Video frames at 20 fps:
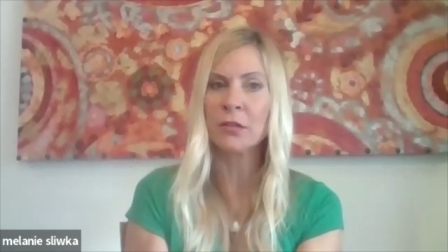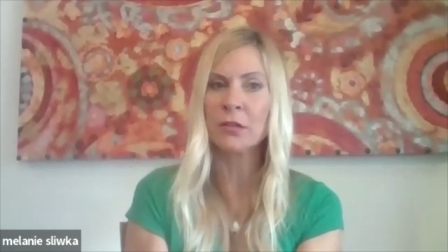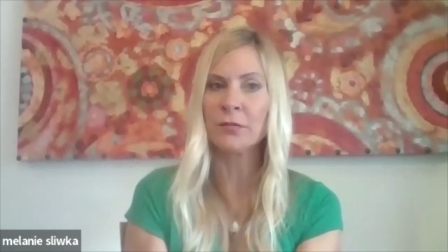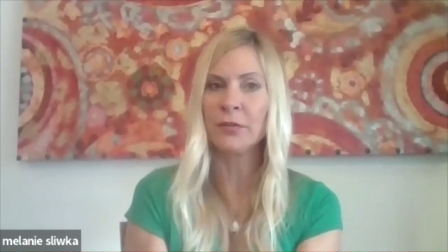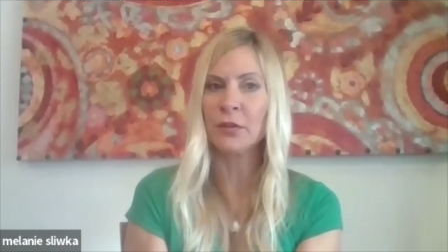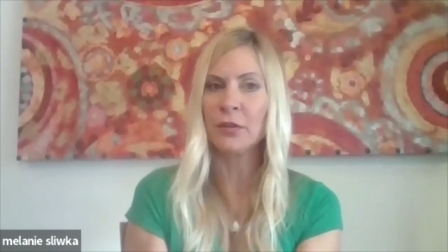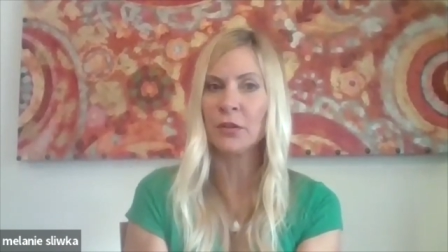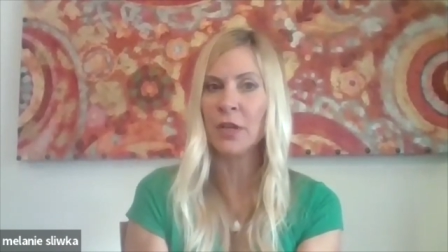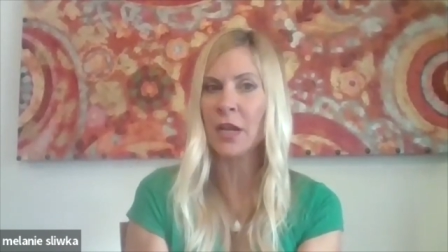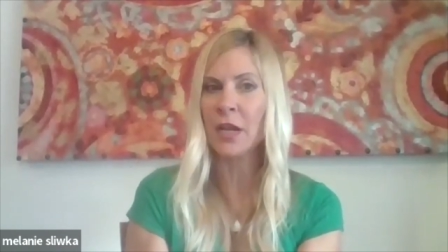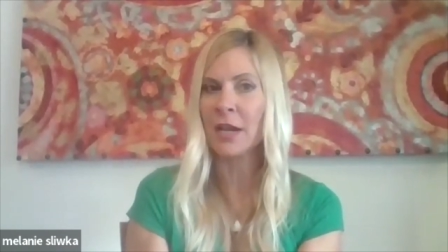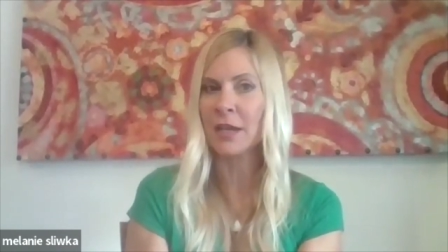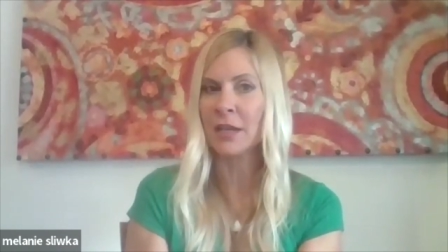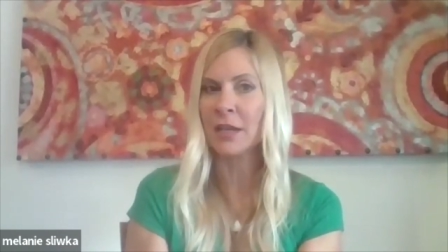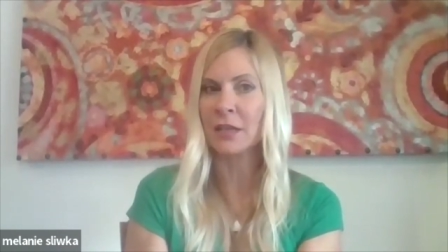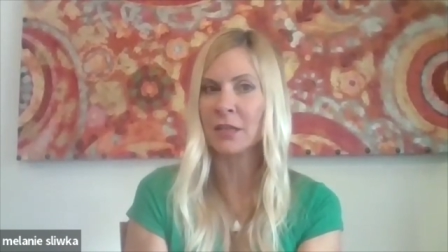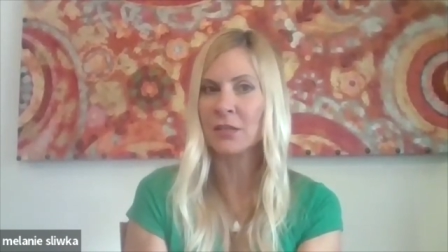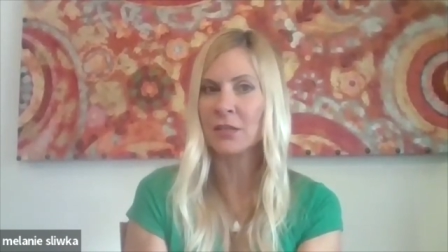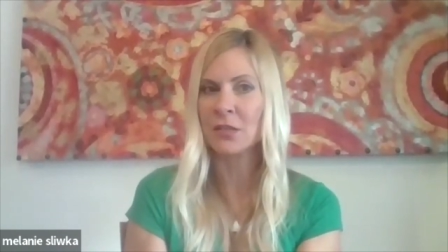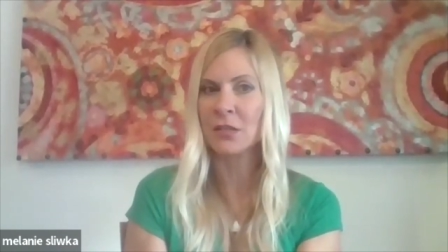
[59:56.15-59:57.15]
if you're an
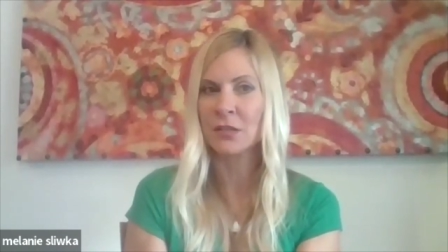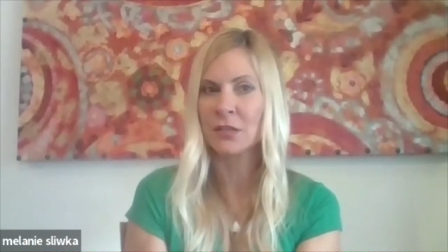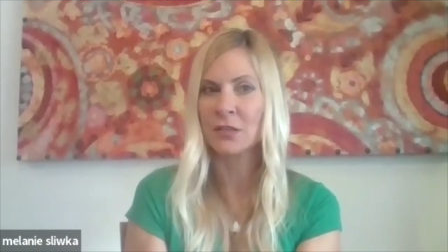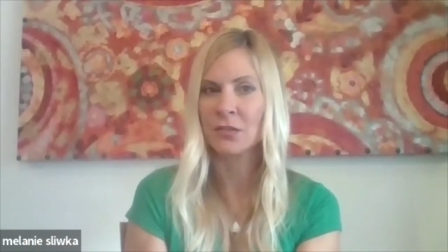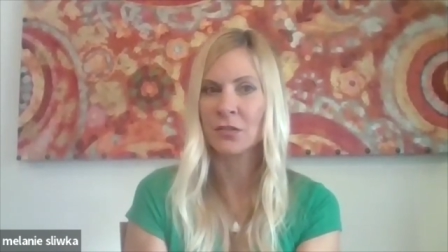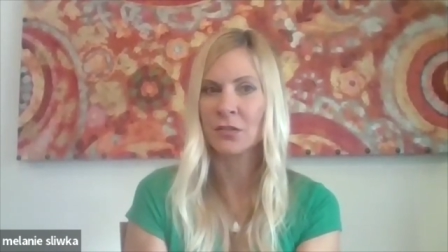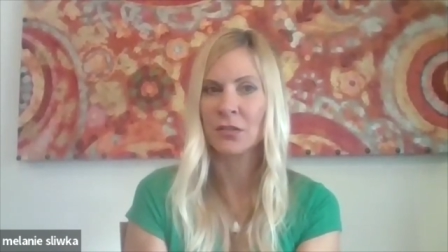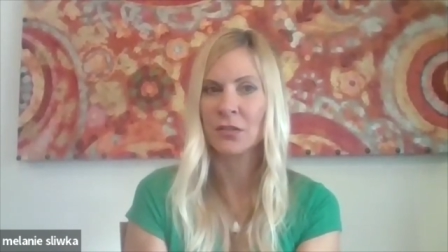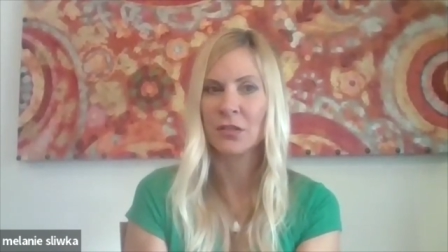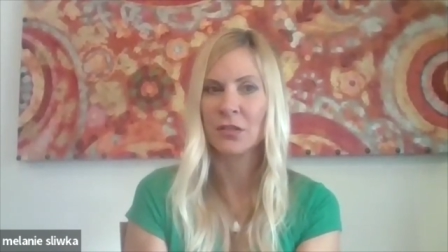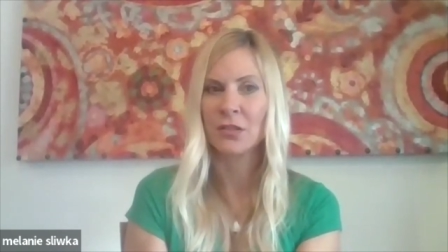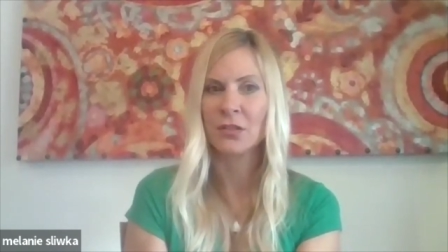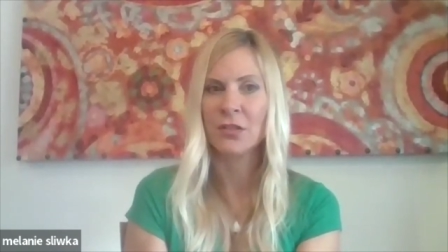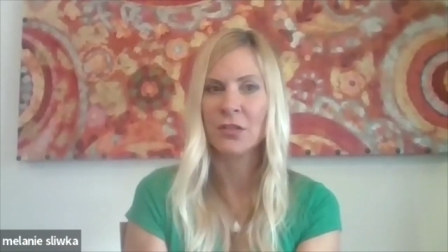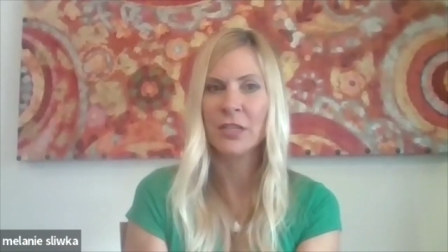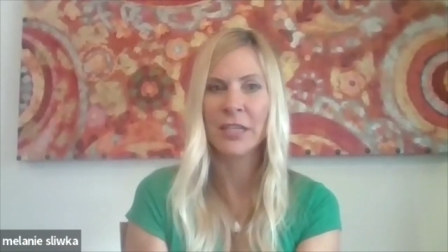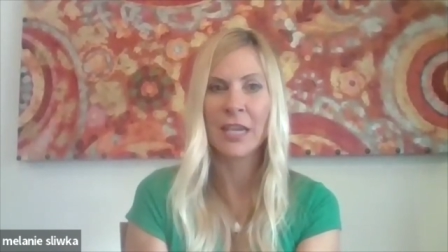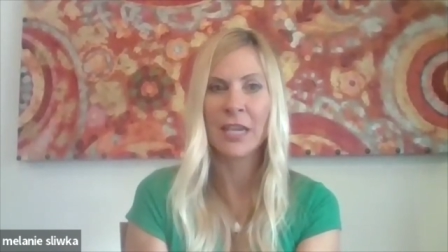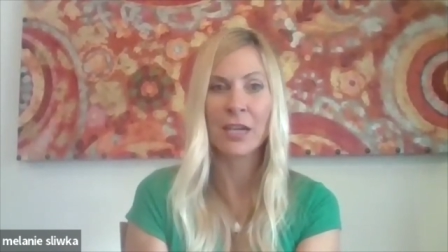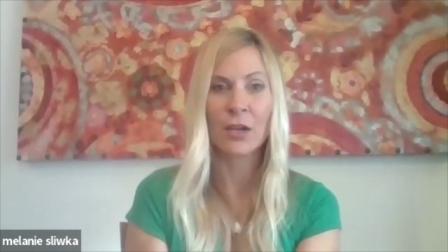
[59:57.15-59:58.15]
addict.
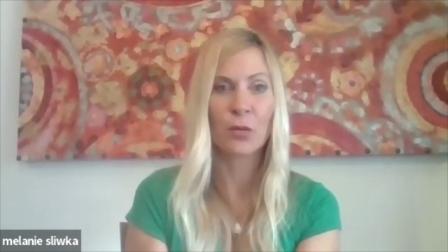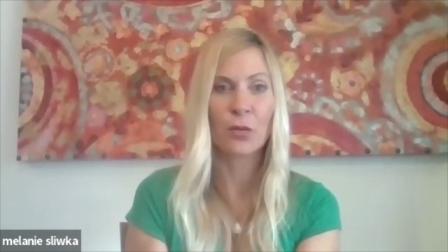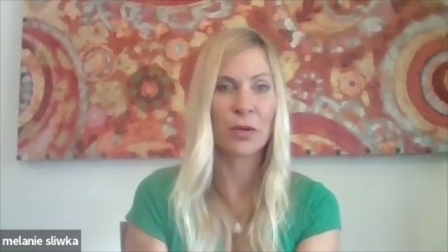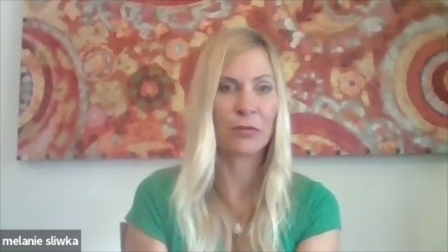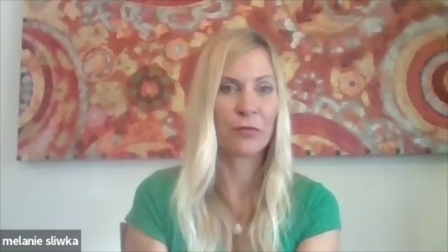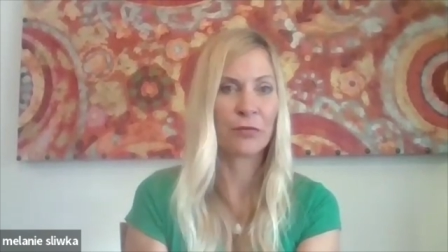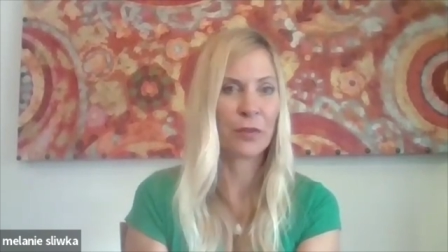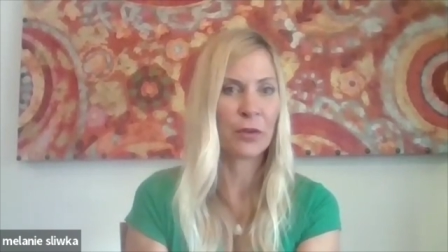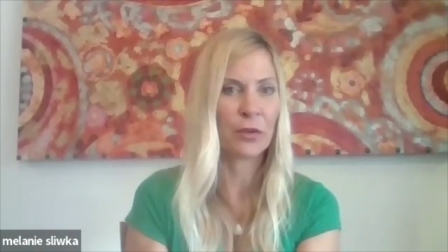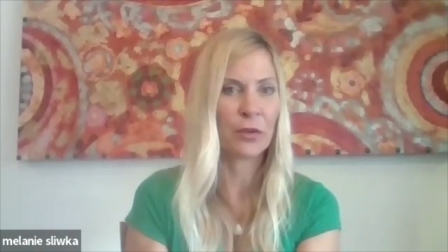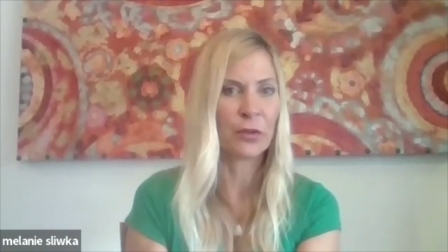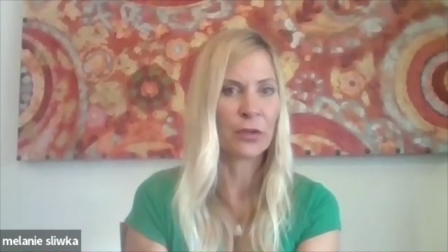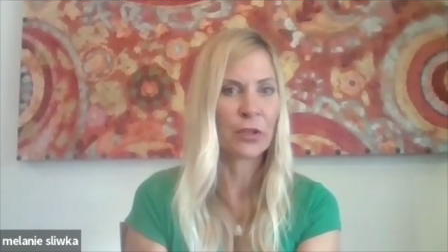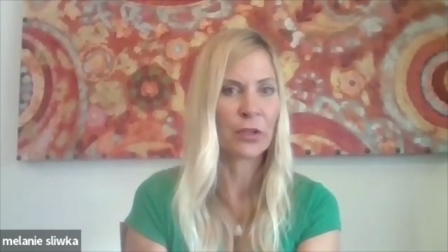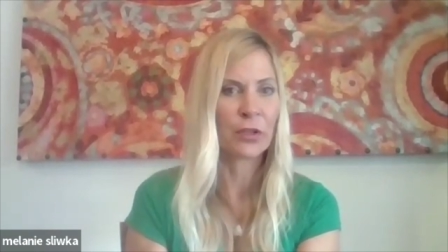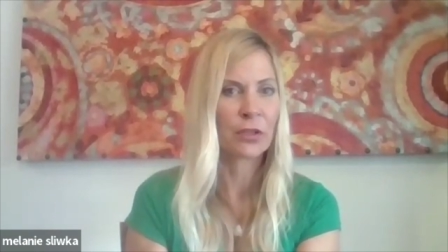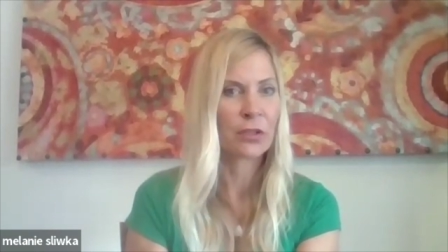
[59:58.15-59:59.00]
You can't quit food.